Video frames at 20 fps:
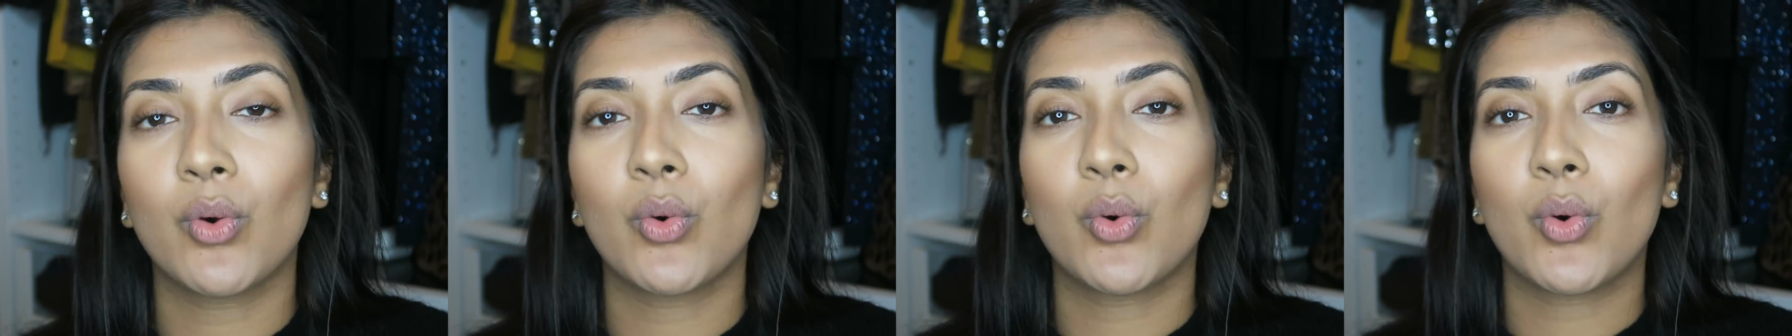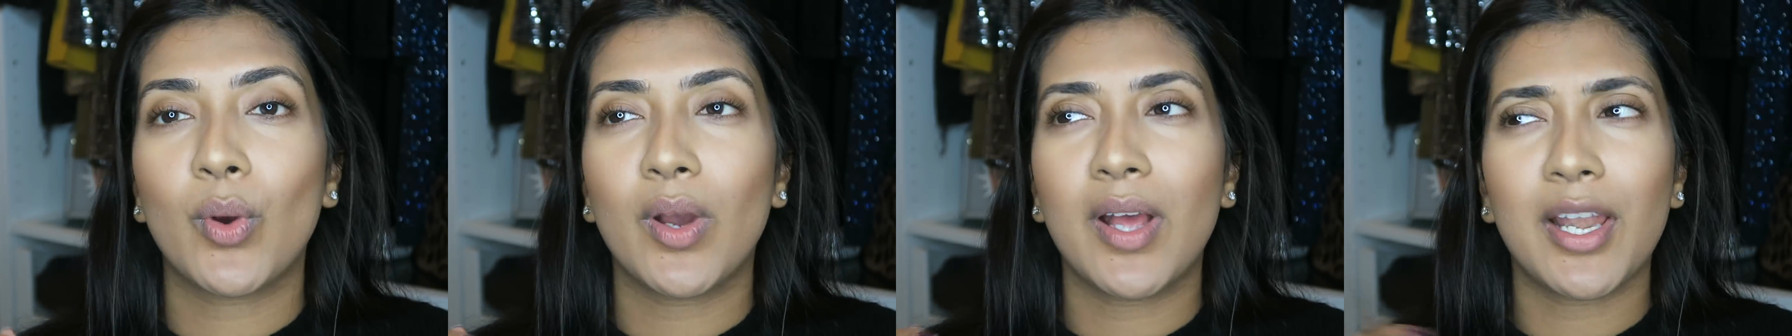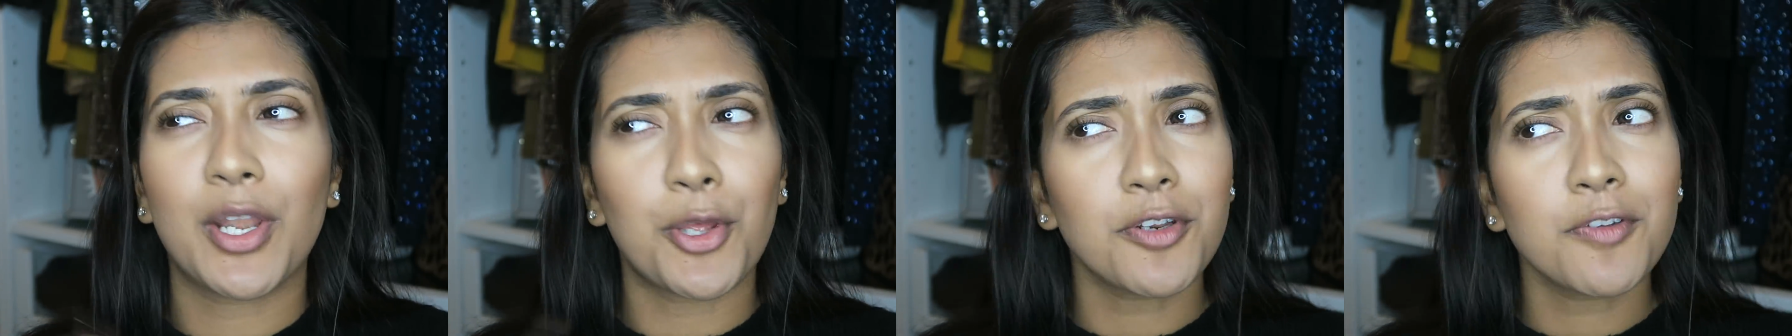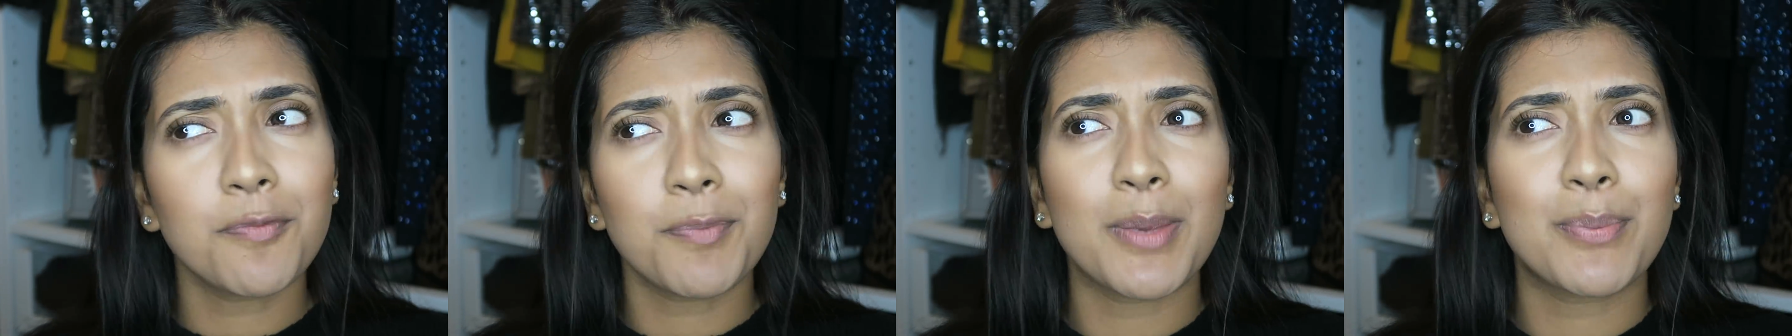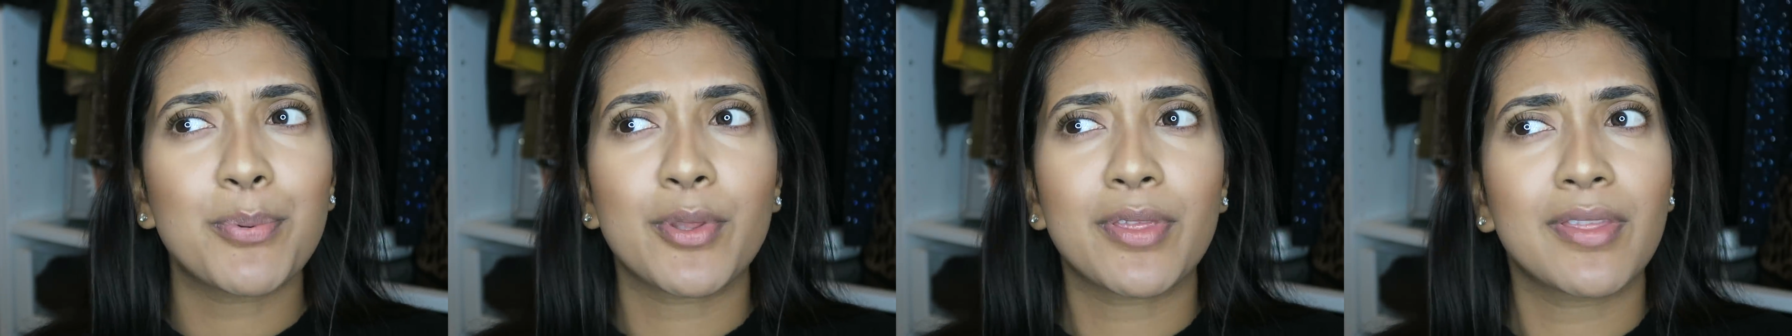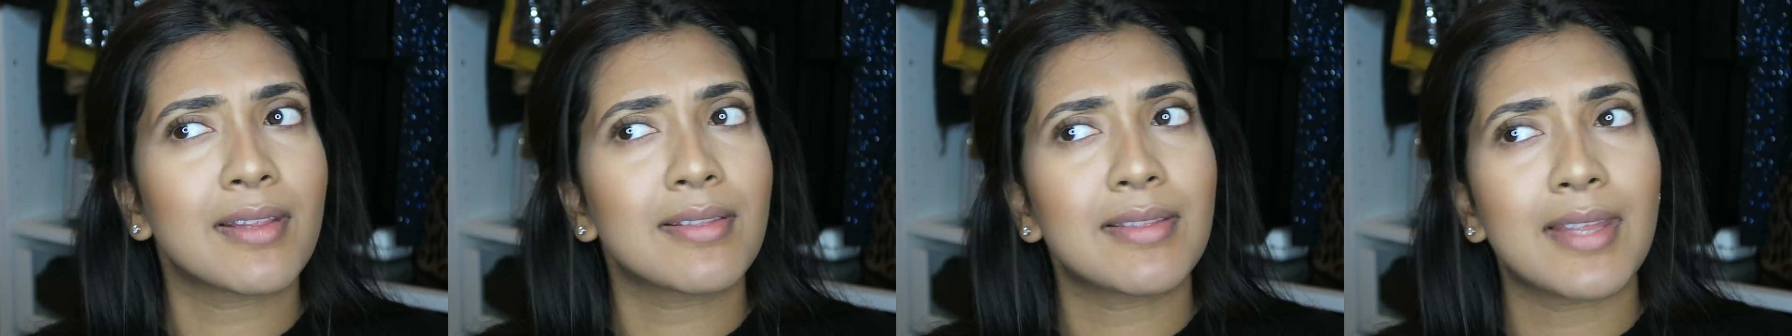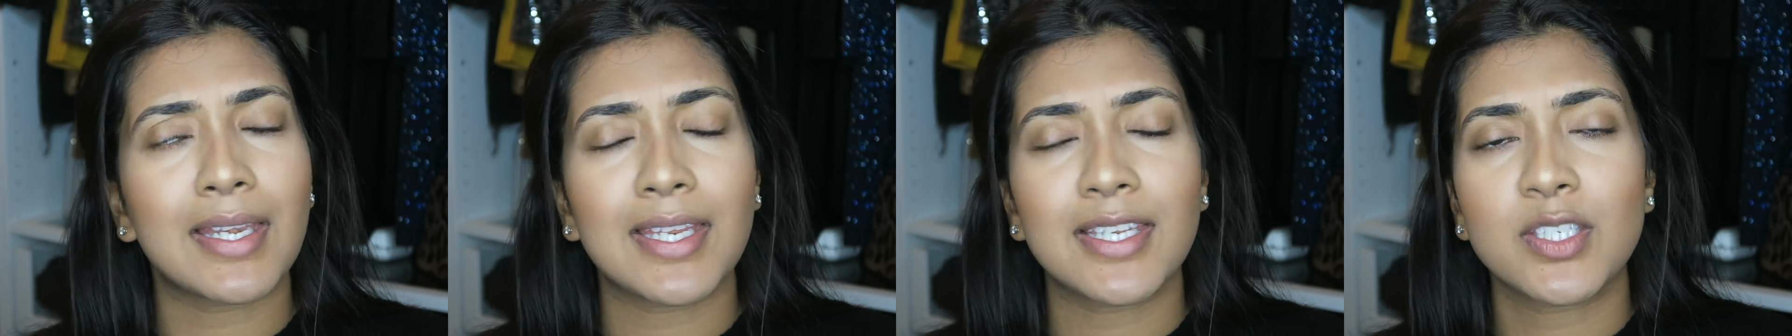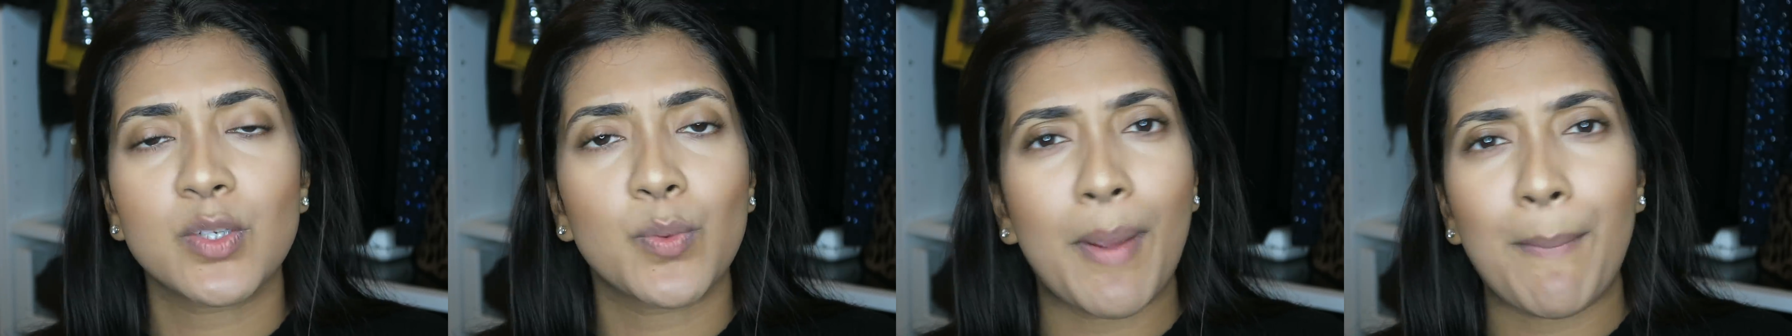or a lot of people think they
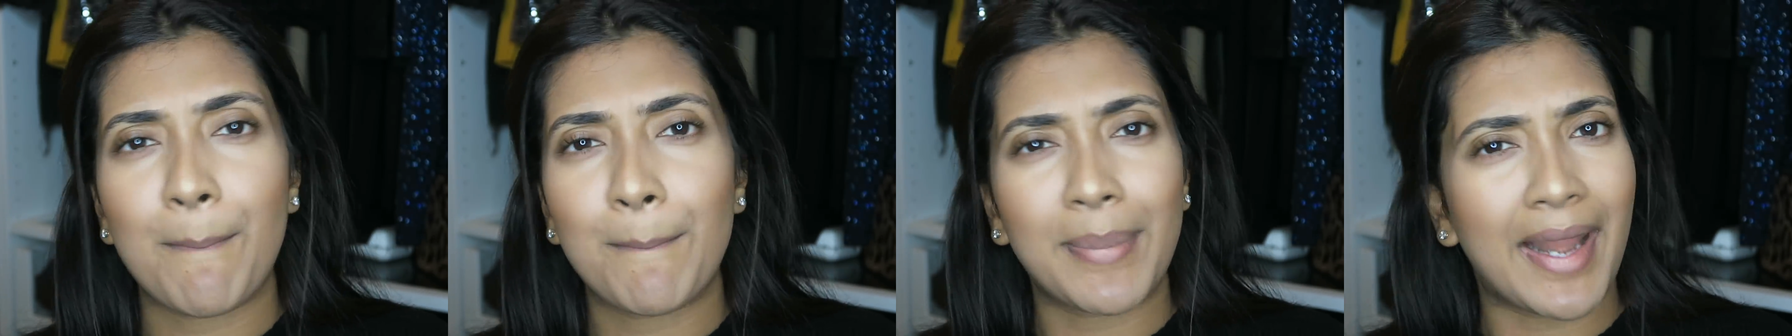need to wear